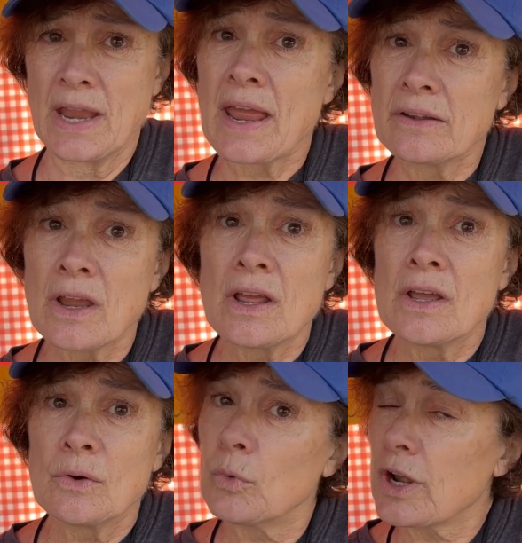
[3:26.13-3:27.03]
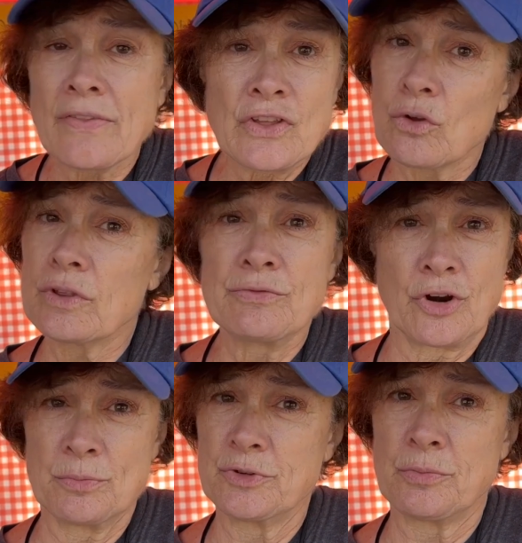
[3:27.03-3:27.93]
And we're not the only
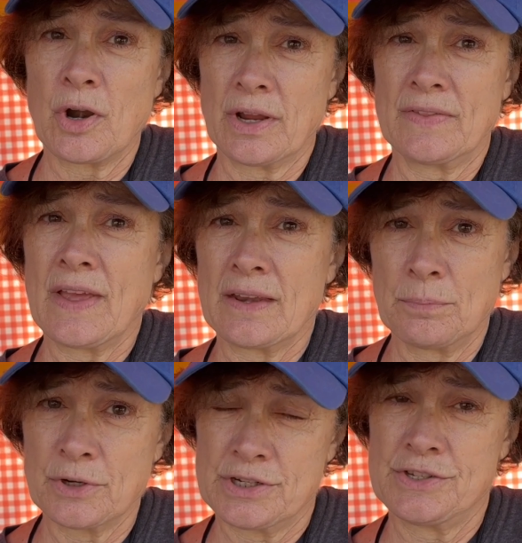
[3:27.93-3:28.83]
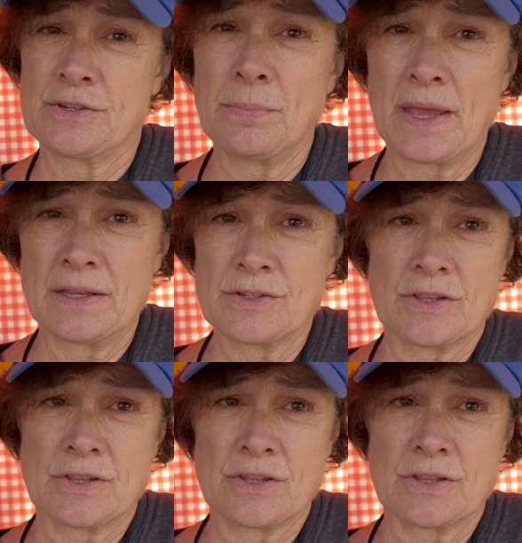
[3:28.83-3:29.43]
farmers market that participates.